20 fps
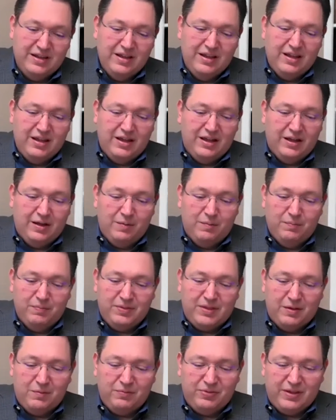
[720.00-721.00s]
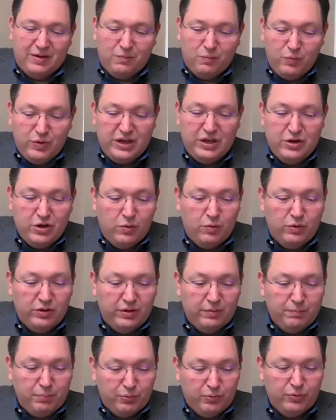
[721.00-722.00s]
that we know will
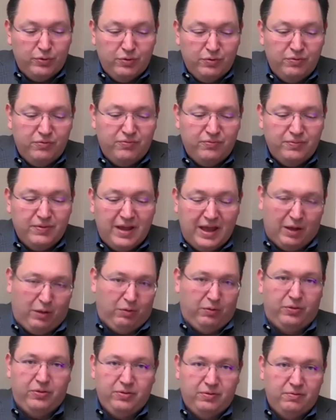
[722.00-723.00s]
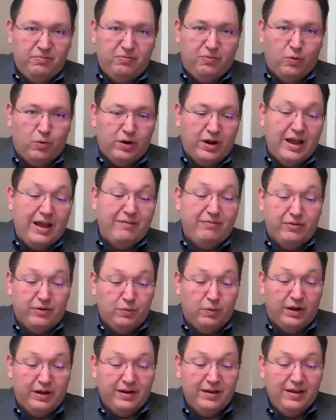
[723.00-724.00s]
improve health for
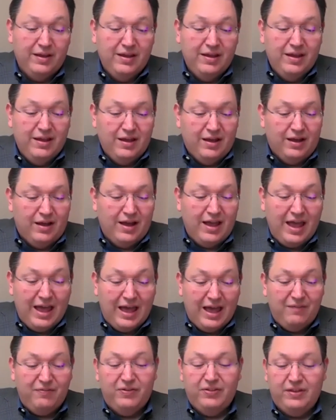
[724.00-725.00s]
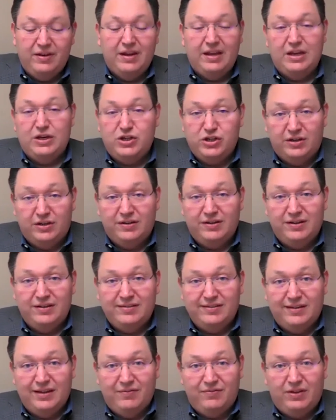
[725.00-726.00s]
everyone. Half of the nation is
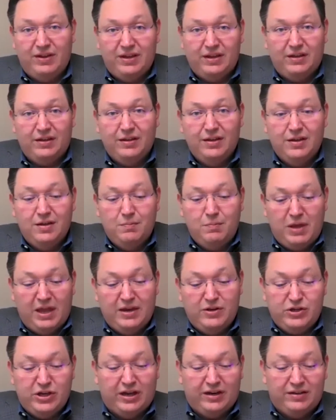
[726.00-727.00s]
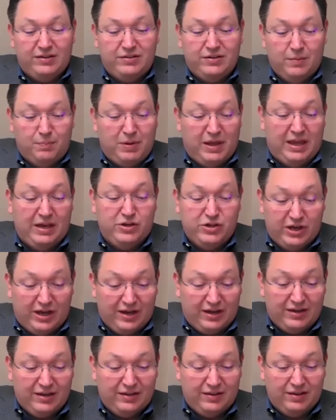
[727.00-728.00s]
living paycheck to paycheck.
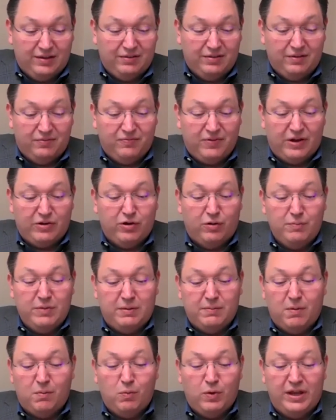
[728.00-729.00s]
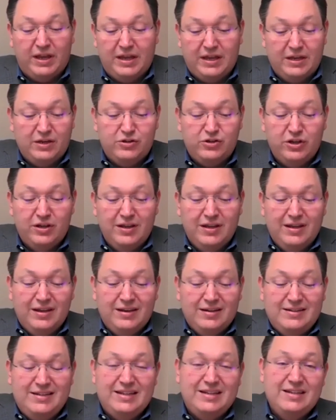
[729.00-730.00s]
The federal minimum wage
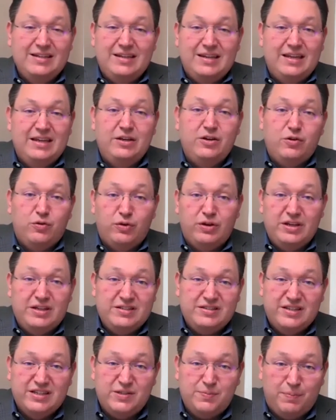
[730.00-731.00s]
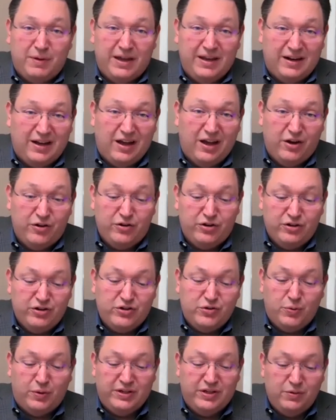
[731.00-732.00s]
didn't increase despite
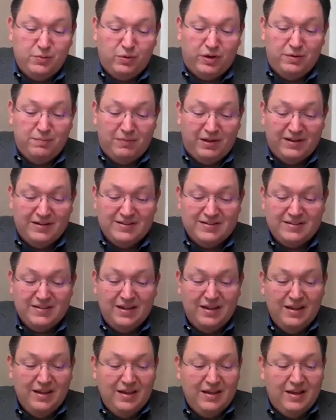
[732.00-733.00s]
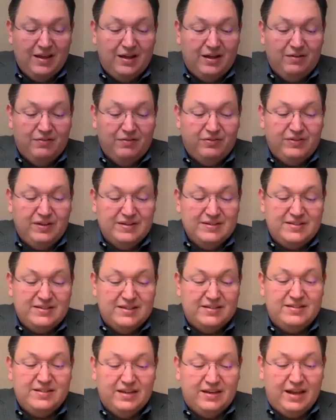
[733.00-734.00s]
121 months of
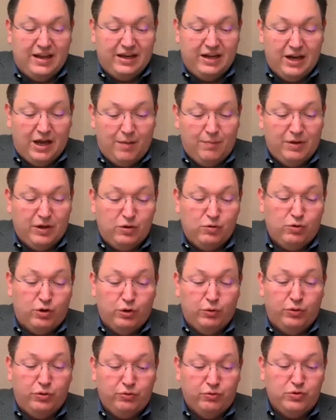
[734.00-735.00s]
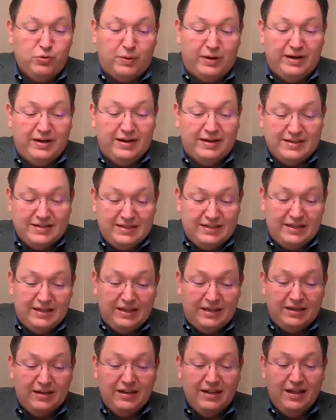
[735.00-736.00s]
consistent economic growth through
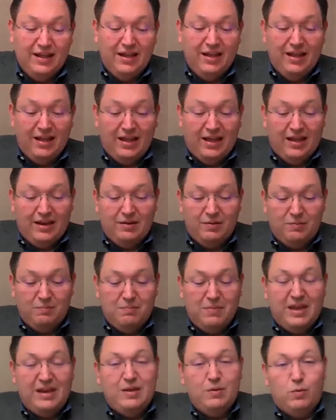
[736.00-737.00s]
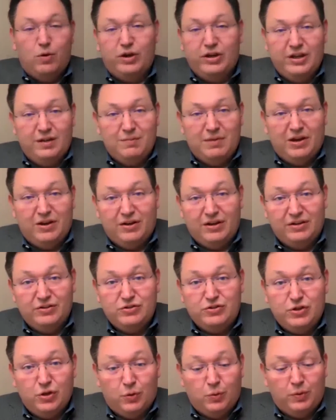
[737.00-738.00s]
2019. And many working Americans
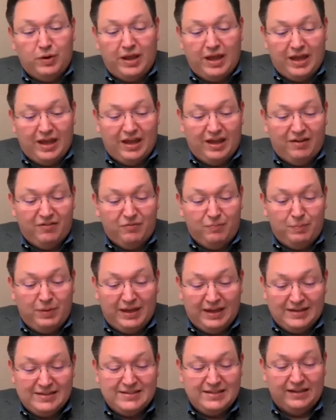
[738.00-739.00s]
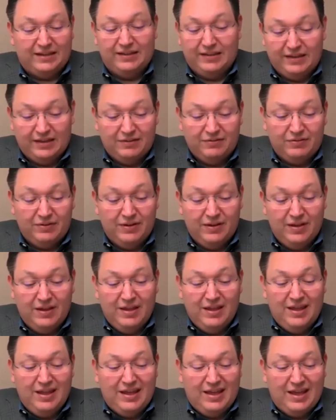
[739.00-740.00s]
don't have paid sick leave.
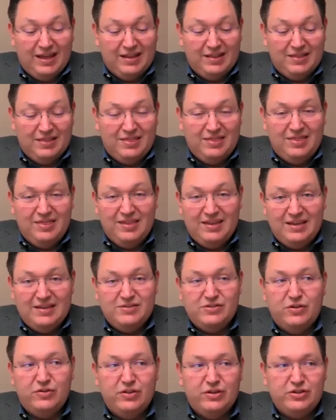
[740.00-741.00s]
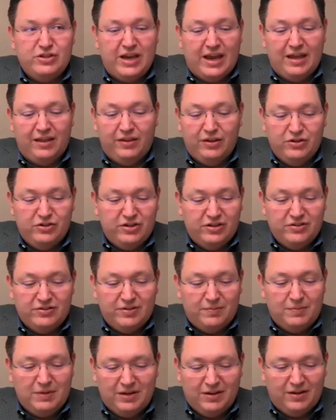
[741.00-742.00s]
And these are the challenges.
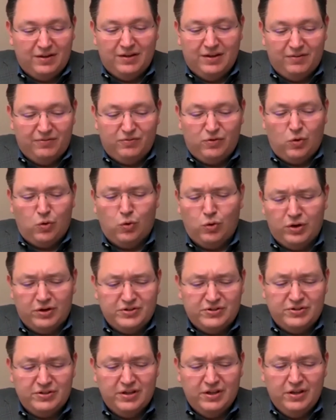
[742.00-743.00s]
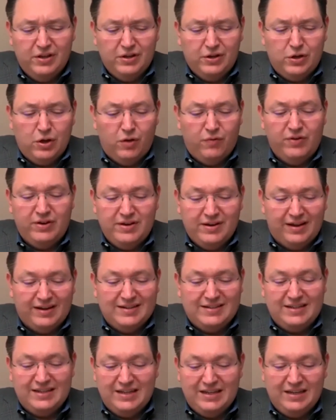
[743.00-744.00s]
I mean, of course,
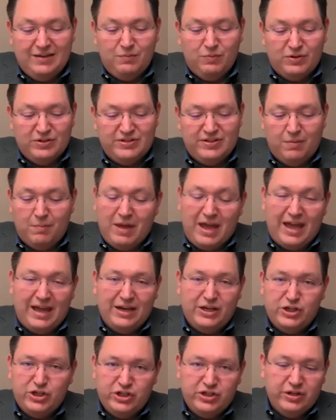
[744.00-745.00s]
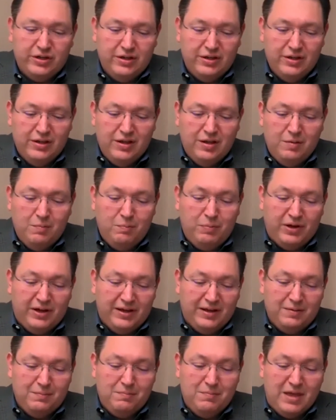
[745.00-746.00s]
COVID-19 was the match,
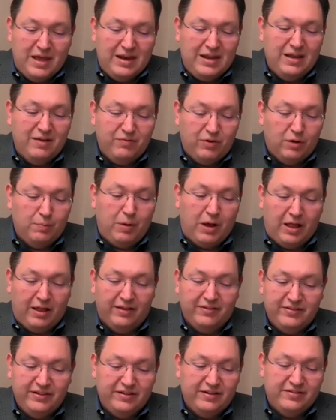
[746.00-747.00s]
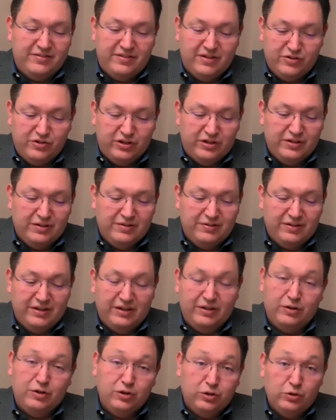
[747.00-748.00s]
but many of our policy decisions,
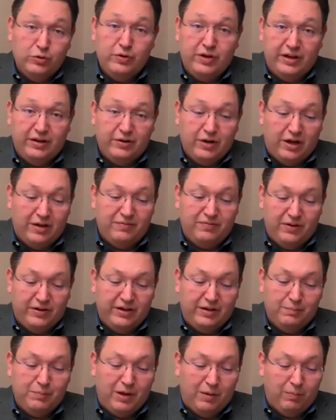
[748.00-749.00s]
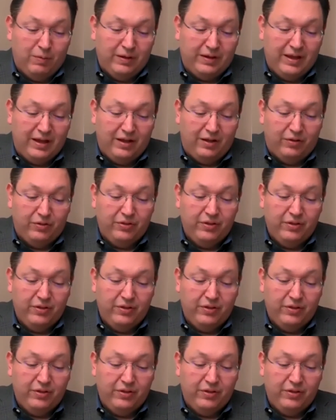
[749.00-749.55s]
including not funding public health,